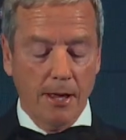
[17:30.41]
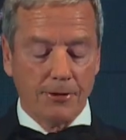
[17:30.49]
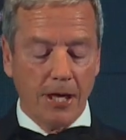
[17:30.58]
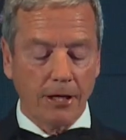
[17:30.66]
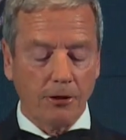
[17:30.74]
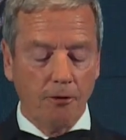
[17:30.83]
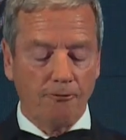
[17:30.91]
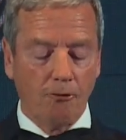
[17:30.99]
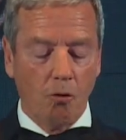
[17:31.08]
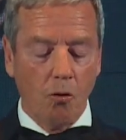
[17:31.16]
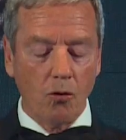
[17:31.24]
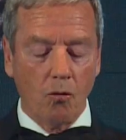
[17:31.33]
Thank you for
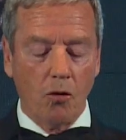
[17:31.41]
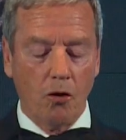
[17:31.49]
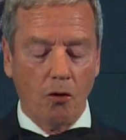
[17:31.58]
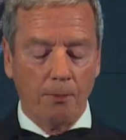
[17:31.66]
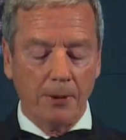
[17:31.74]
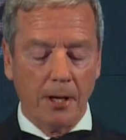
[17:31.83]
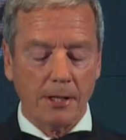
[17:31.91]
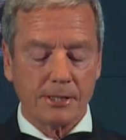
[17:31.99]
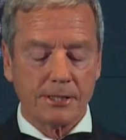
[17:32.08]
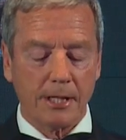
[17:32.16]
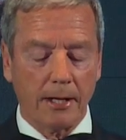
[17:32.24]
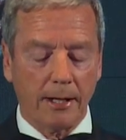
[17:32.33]
all your help and
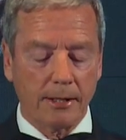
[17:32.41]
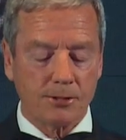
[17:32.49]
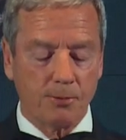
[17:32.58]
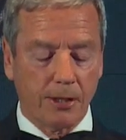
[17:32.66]
understanding as